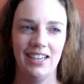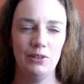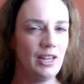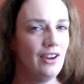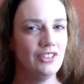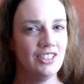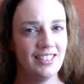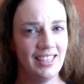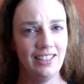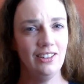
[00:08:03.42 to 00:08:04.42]
I would have to
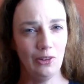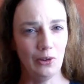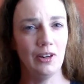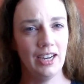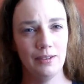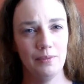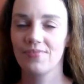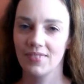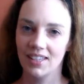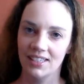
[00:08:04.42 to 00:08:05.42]
say Laura.
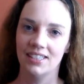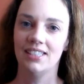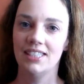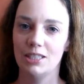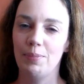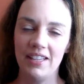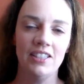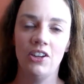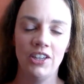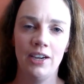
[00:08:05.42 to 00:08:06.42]

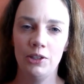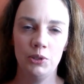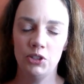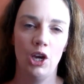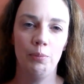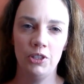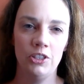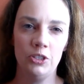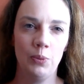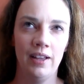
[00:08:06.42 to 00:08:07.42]
Depending on how you interpret
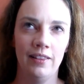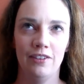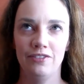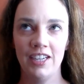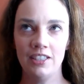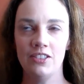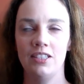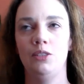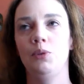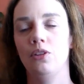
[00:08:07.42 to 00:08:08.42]
it as well, that final
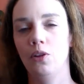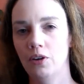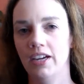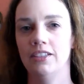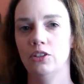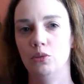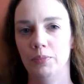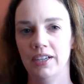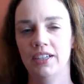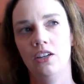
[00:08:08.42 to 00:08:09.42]
scene with Laura and
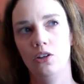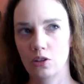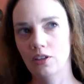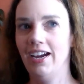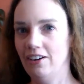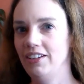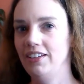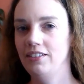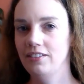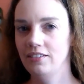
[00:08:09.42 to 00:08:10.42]
Cooper, or
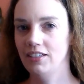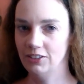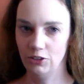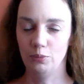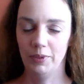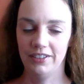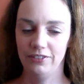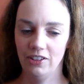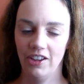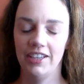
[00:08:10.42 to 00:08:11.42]
Carrie and Cooper
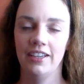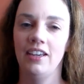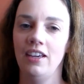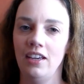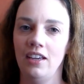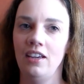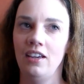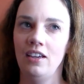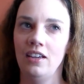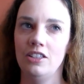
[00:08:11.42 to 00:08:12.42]
if you like,
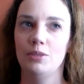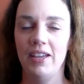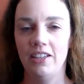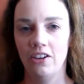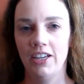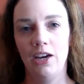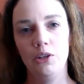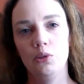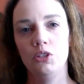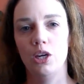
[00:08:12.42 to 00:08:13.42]
depending on how
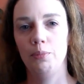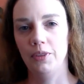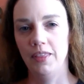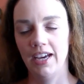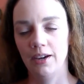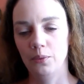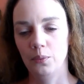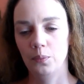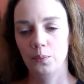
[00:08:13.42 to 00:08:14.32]
you interpret that,